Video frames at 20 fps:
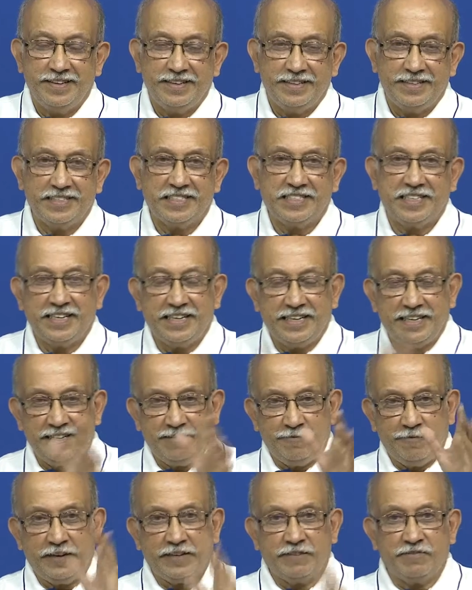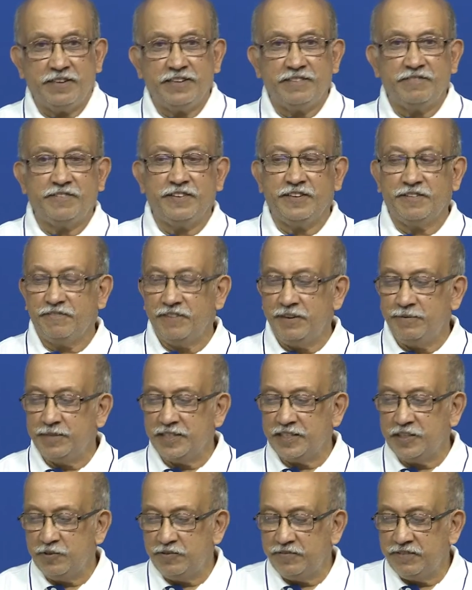this thing and in fact one of our
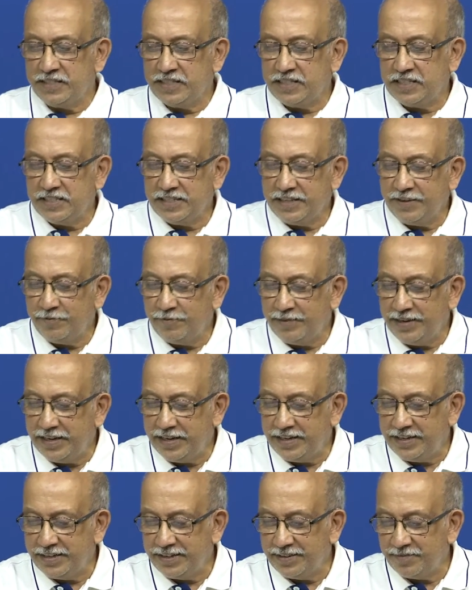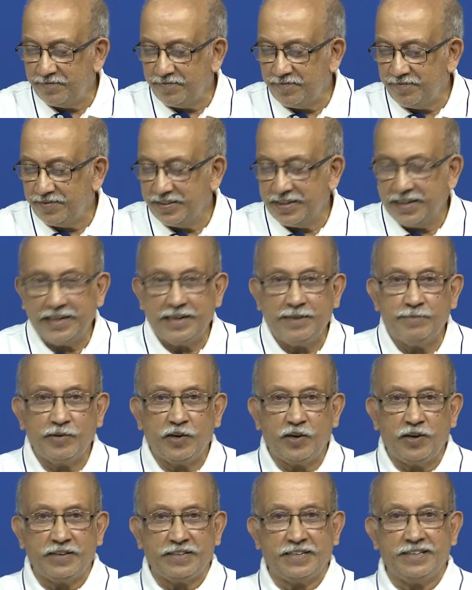famous universities have made a alarm
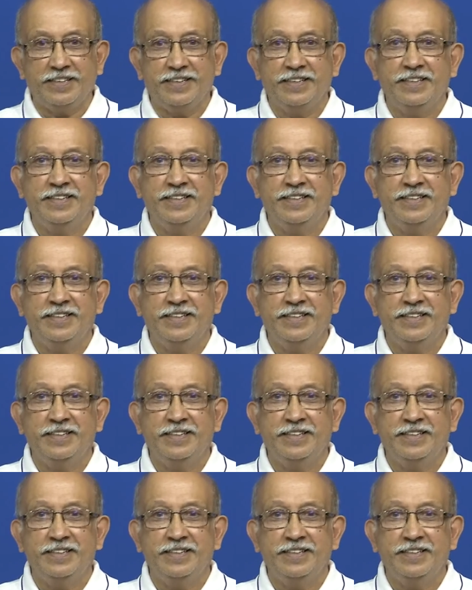clock